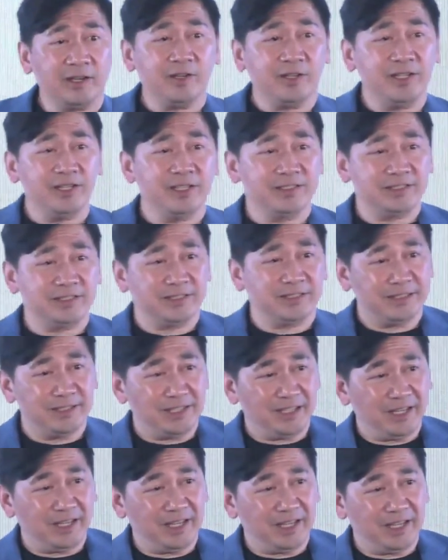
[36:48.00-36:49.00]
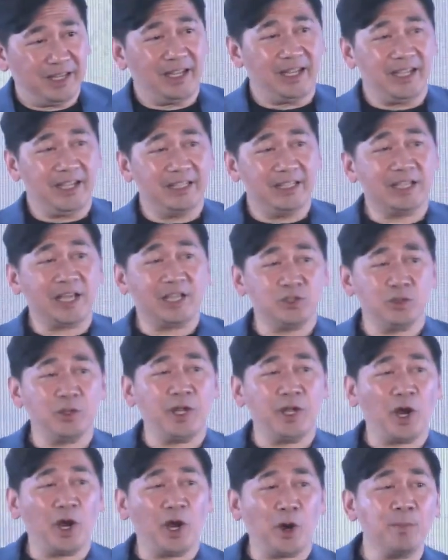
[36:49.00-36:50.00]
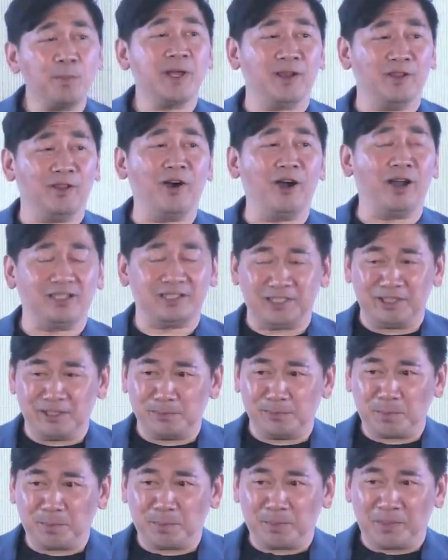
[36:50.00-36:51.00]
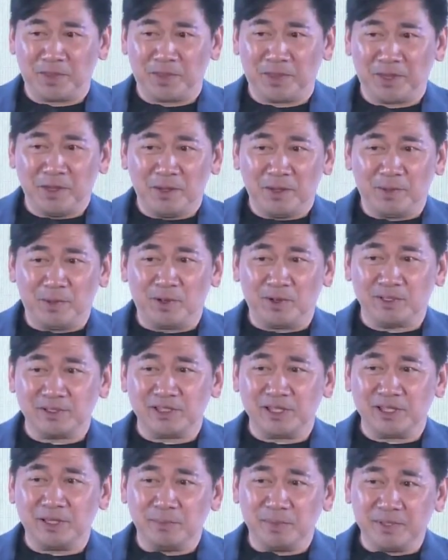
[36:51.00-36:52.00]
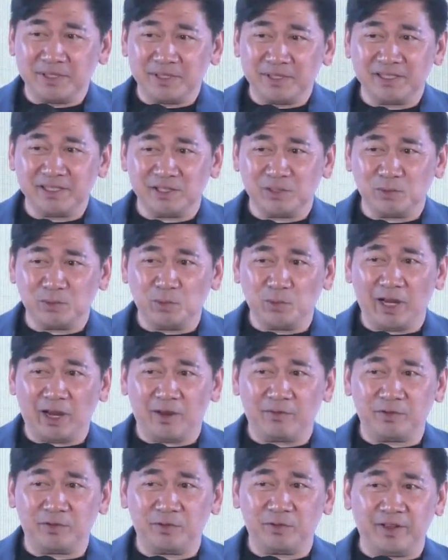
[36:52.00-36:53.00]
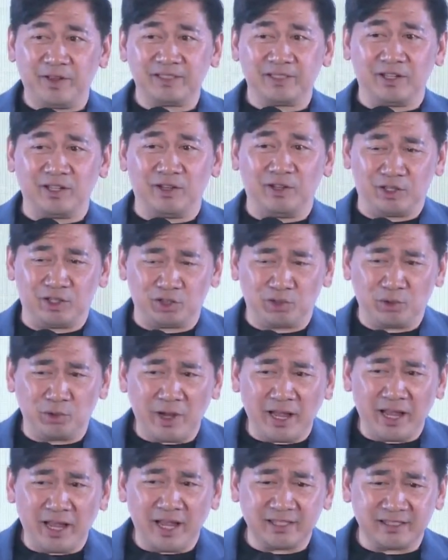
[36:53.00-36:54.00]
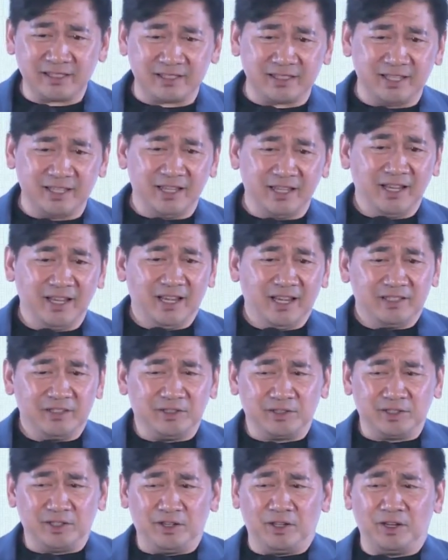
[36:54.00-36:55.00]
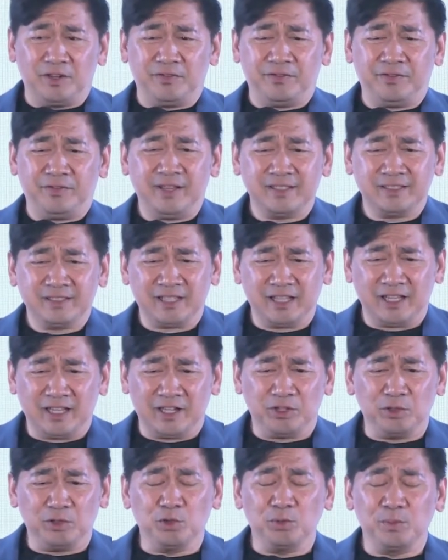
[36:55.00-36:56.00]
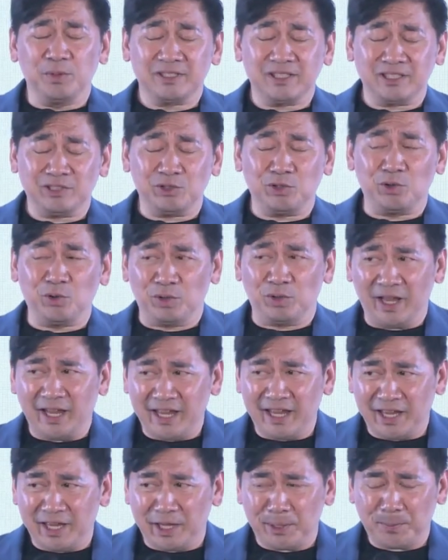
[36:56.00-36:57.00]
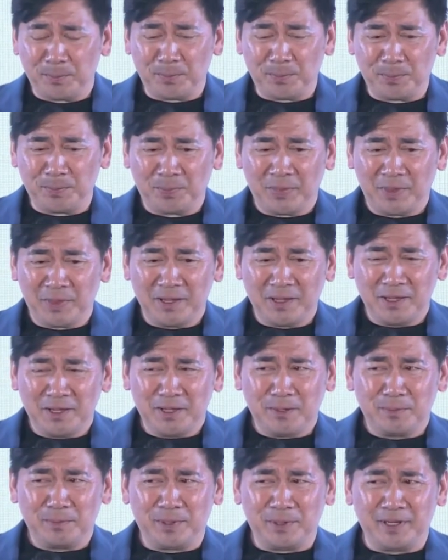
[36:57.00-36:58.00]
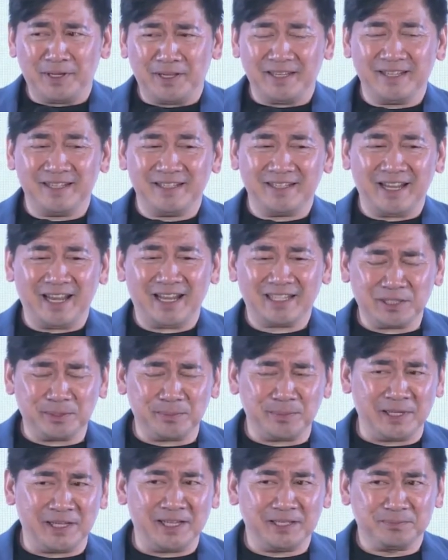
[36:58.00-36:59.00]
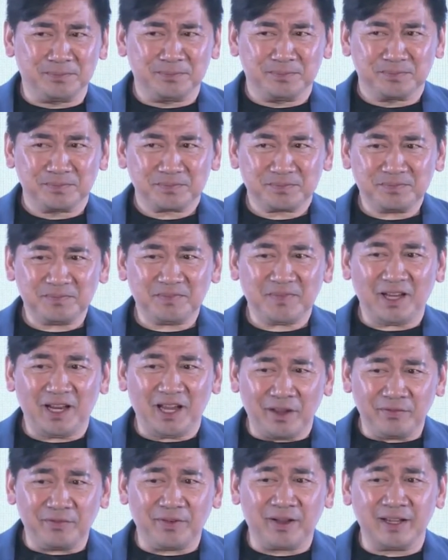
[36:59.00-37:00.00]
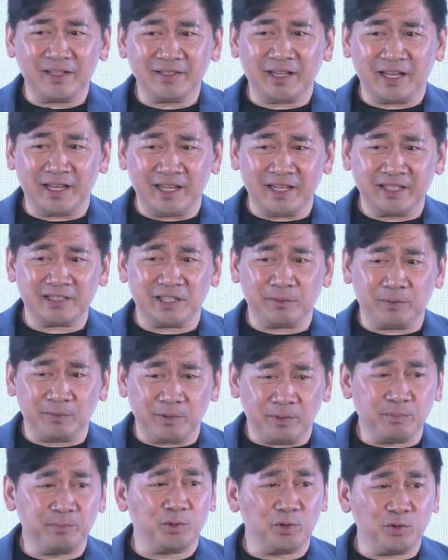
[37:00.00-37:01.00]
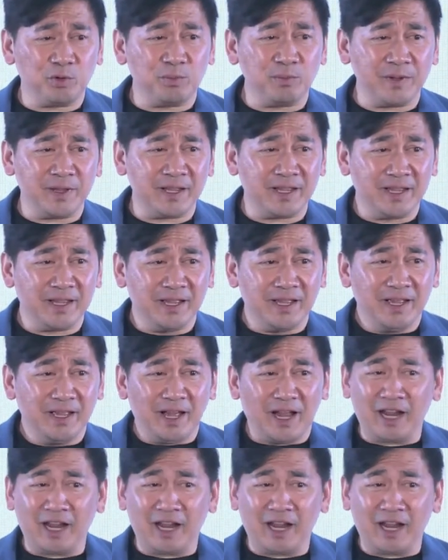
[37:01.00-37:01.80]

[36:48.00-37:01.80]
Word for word: I tell you this, it's actually helped me a lot. Because in business, we have to face a lot of stress. There's a lot of things that you do business you don't like. But in Atomy, I find that it's improved me.